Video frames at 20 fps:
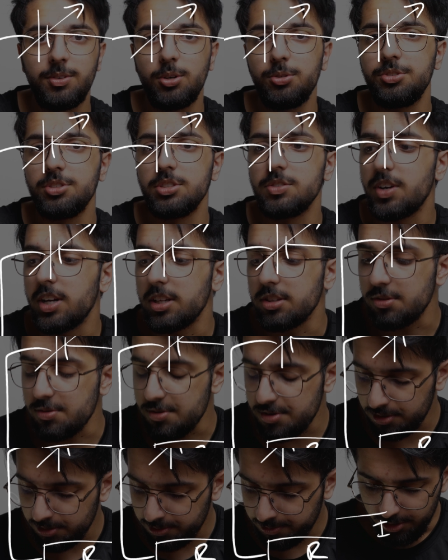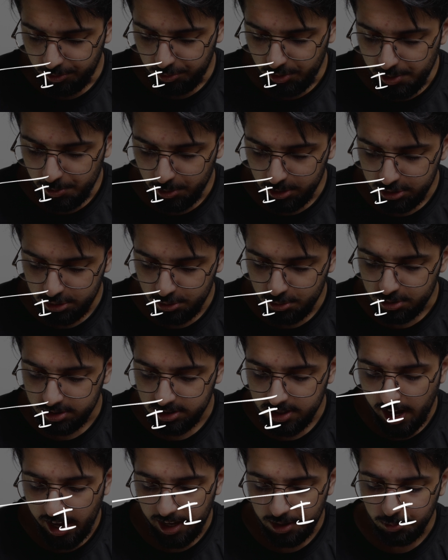voltage values. If we were to
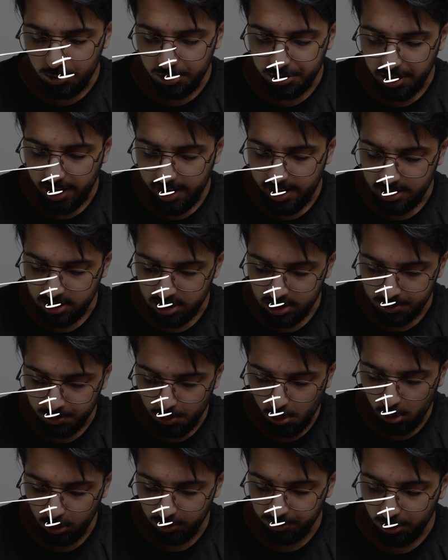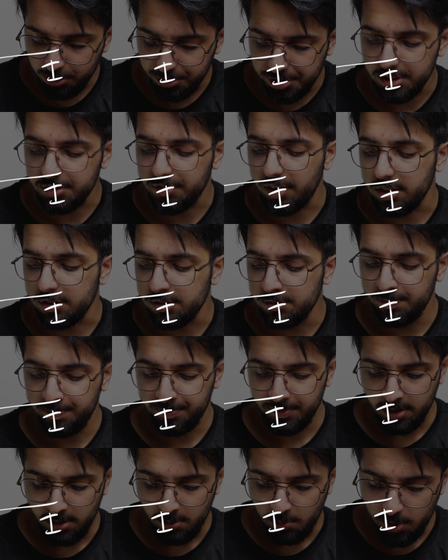start with a small voltage value,
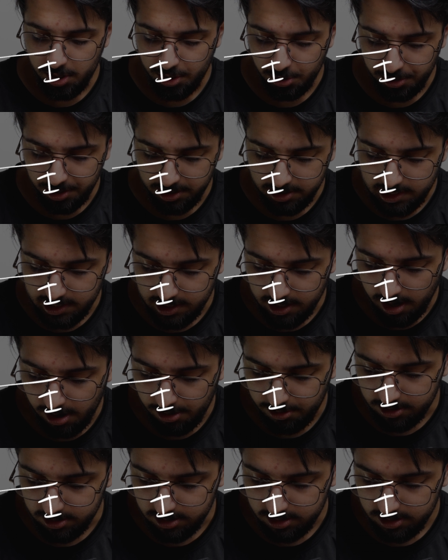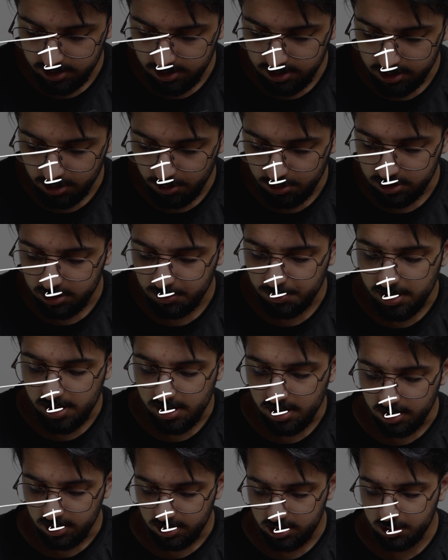we know that the current is going to
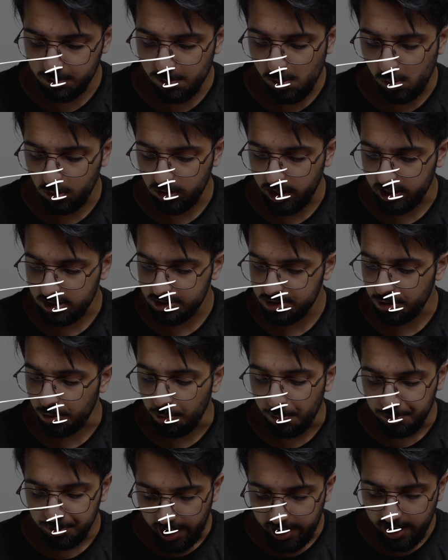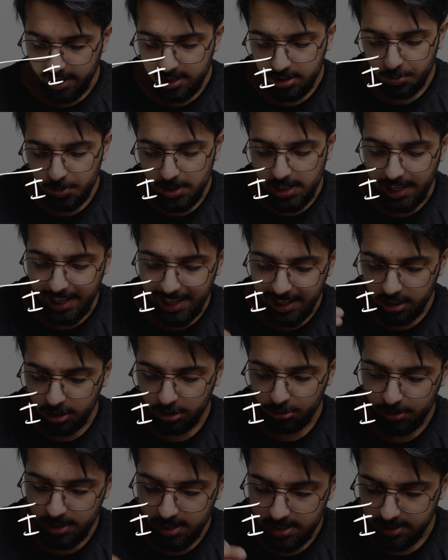be small like so. And as we
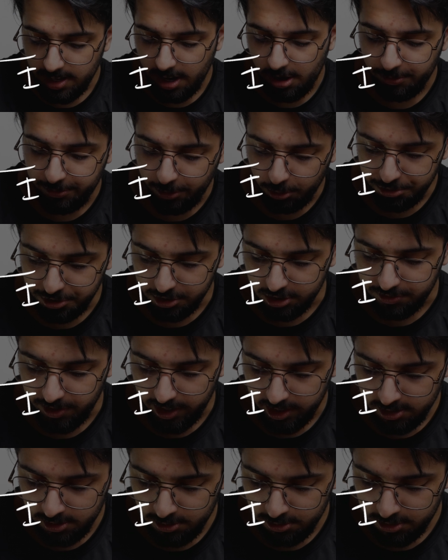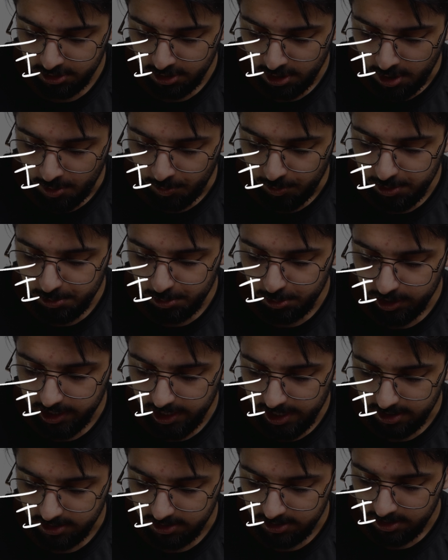increase our voltage values, we will
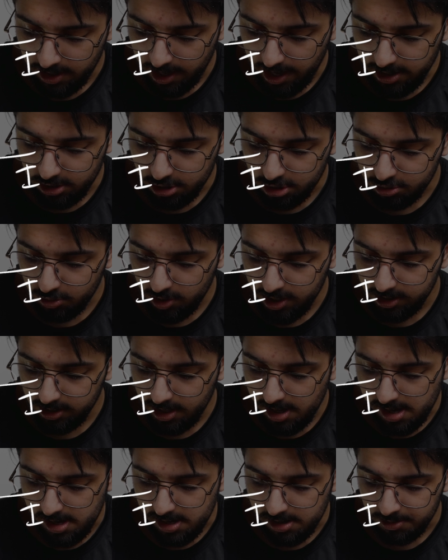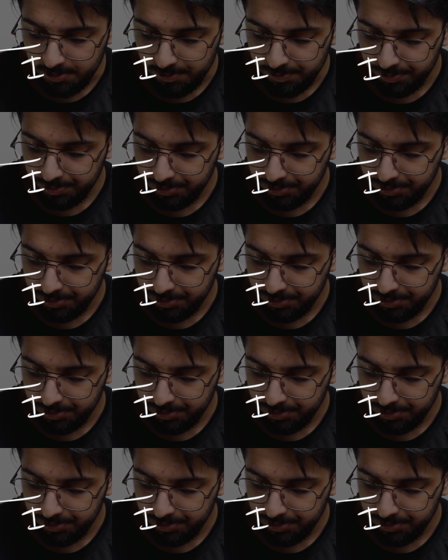get a straight line